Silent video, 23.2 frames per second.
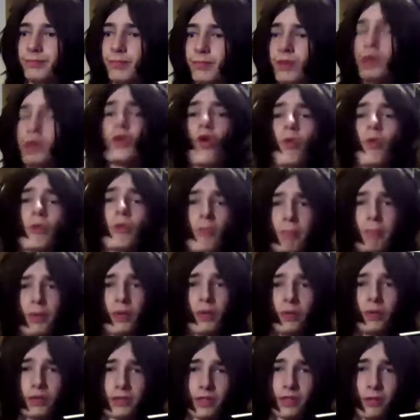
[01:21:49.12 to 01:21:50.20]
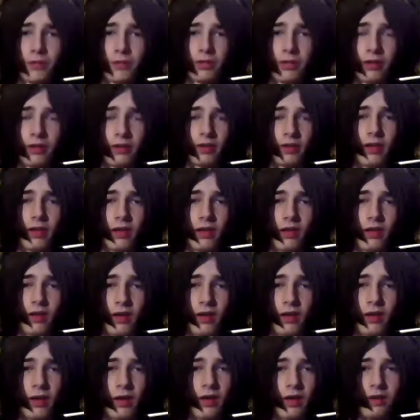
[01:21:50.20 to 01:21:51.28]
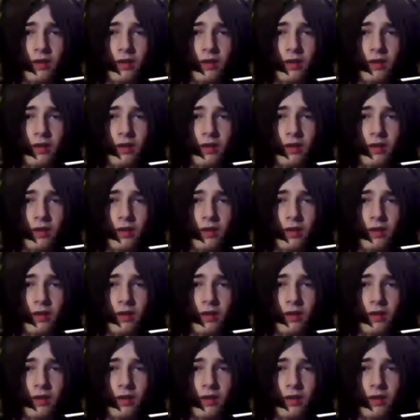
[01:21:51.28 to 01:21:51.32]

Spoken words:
corporate building type thing. And